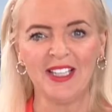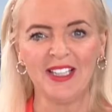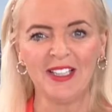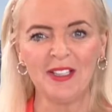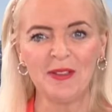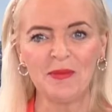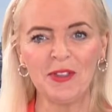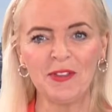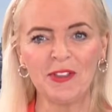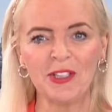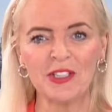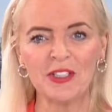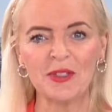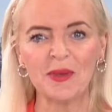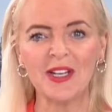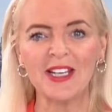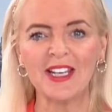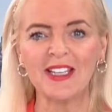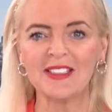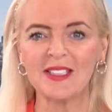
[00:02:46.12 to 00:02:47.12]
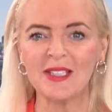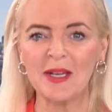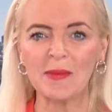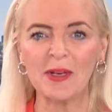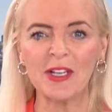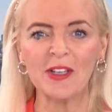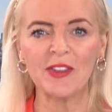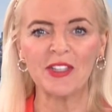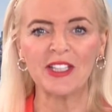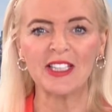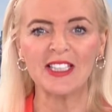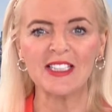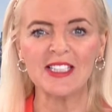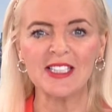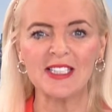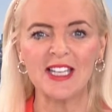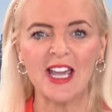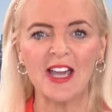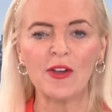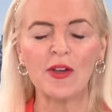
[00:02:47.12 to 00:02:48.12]
Moving on to our next company on the
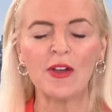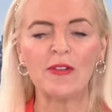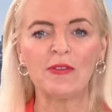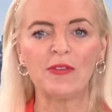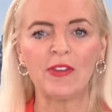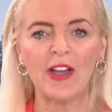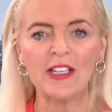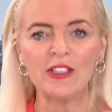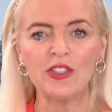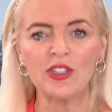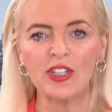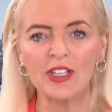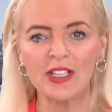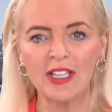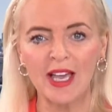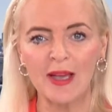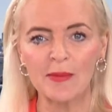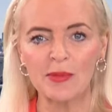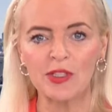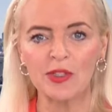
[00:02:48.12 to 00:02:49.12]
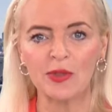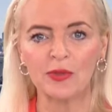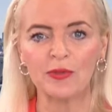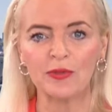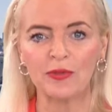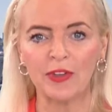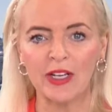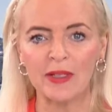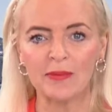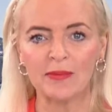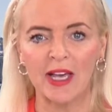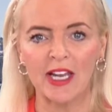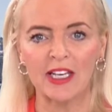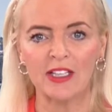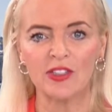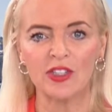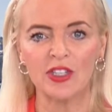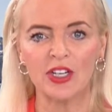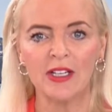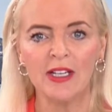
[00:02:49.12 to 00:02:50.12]
list now, venture capital fund
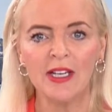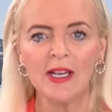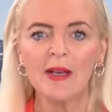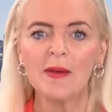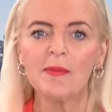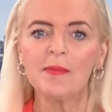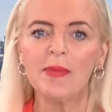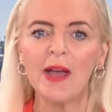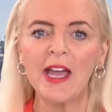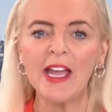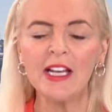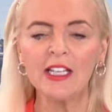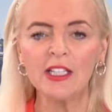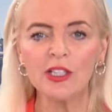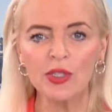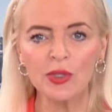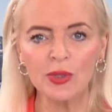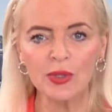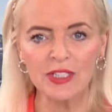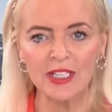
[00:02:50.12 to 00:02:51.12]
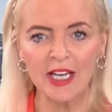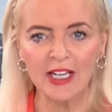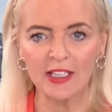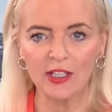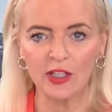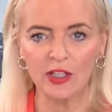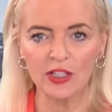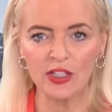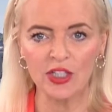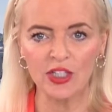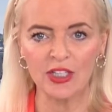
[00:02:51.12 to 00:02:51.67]
manager Bailador Technology